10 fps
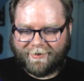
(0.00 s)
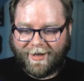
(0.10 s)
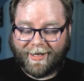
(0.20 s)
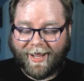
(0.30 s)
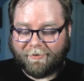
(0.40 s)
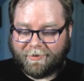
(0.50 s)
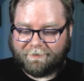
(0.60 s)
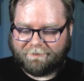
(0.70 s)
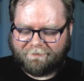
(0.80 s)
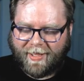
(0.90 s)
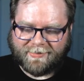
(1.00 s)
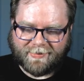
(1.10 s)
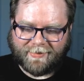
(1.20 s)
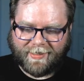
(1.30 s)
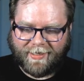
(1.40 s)
I copied,
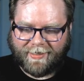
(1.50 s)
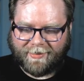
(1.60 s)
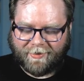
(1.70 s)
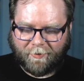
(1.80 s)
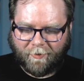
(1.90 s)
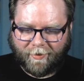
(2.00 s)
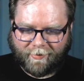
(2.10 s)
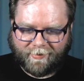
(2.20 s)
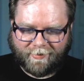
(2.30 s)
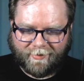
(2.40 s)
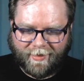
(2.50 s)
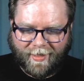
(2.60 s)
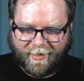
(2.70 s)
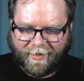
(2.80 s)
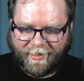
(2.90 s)
pasted the key in and it worked,
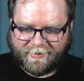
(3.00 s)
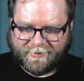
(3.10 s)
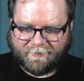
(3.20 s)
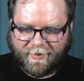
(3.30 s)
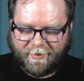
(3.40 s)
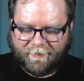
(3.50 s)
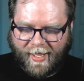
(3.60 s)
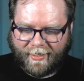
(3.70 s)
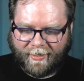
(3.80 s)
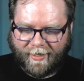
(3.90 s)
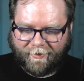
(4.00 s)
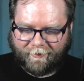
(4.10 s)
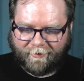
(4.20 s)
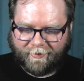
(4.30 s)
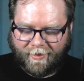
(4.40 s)
and I guess me backing out
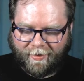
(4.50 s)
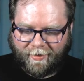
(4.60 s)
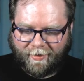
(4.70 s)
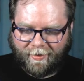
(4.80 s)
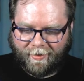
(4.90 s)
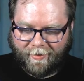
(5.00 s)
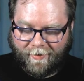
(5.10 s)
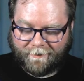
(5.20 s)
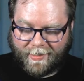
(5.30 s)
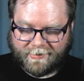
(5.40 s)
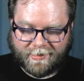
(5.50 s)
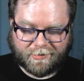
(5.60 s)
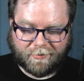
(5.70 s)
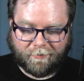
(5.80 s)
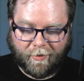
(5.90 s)
of that
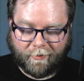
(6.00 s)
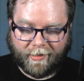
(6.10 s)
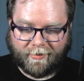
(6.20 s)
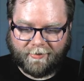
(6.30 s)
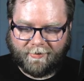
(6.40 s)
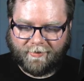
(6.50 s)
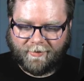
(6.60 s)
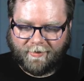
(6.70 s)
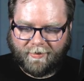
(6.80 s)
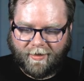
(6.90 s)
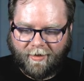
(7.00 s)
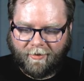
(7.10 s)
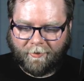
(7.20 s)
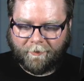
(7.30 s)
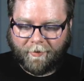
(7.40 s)
session broke it.
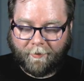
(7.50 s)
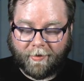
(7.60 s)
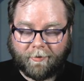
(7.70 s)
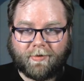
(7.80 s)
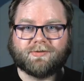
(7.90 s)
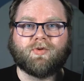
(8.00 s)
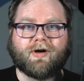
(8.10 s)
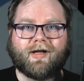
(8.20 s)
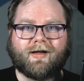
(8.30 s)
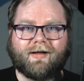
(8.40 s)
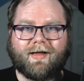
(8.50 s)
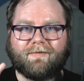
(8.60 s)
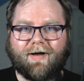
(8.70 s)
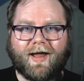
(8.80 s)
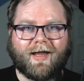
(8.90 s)
But it was working.
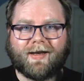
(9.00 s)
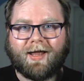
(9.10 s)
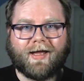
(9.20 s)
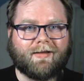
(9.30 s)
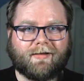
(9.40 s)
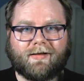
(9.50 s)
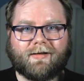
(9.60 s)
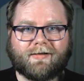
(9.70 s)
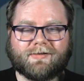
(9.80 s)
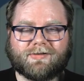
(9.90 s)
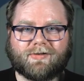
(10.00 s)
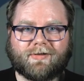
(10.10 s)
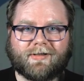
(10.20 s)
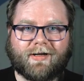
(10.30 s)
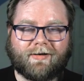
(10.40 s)
If I hadn't had the cert
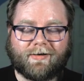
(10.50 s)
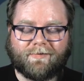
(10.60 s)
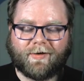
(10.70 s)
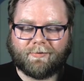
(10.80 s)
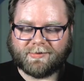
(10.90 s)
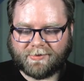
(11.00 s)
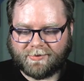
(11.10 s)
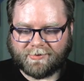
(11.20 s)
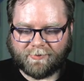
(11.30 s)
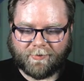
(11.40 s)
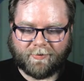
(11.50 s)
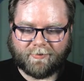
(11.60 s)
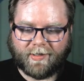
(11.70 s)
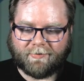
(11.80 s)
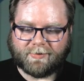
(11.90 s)
in there, if I wasn't using root,
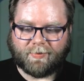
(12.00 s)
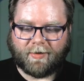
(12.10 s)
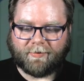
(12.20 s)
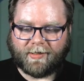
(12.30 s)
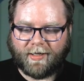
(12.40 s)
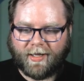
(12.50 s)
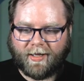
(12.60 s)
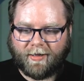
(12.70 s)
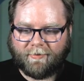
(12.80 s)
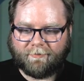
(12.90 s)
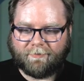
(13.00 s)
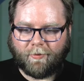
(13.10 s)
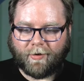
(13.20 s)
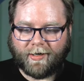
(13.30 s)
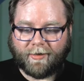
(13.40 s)
that was probably a
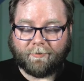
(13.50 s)
poor idea.